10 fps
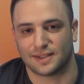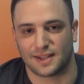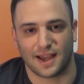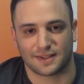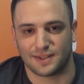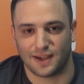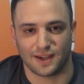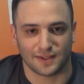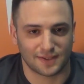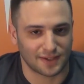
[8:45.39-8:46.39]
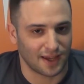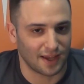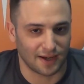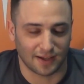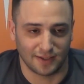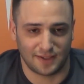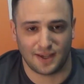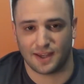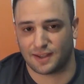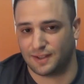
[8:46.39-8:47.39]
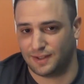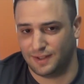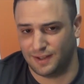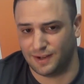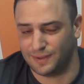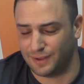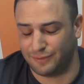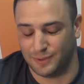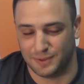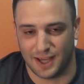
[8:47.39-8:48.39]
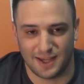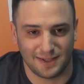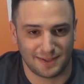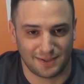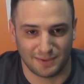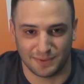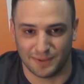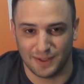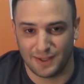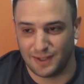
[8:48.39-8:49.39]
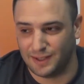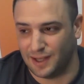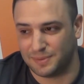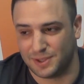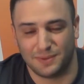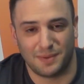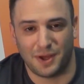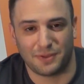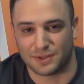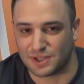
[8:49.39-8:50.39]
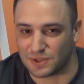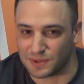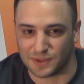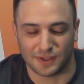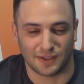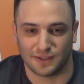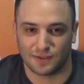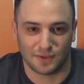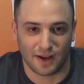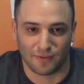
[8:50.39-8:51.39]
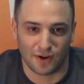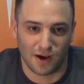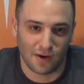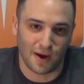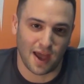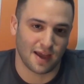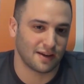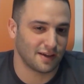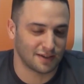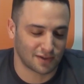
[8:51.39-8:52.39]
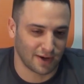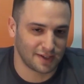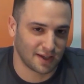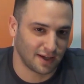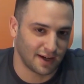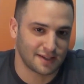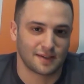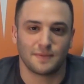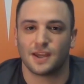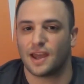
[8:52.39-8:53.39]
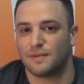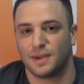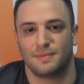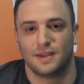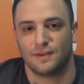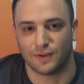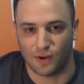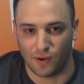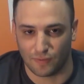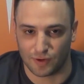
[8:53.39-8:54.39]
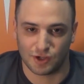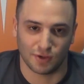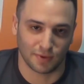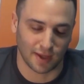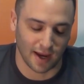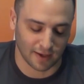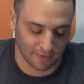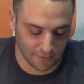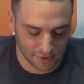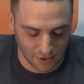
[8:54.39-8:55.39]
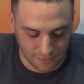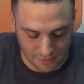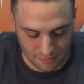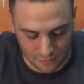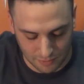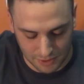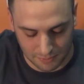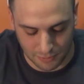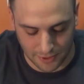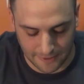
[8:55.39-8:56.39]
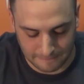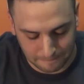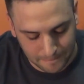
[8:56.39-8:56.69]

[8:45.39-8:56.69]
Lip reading: exact science, and it could take a few days to up to a month or two. You never know, and it's great to get an estimate and maybe even overshoot that. Give yourself some room to breathe.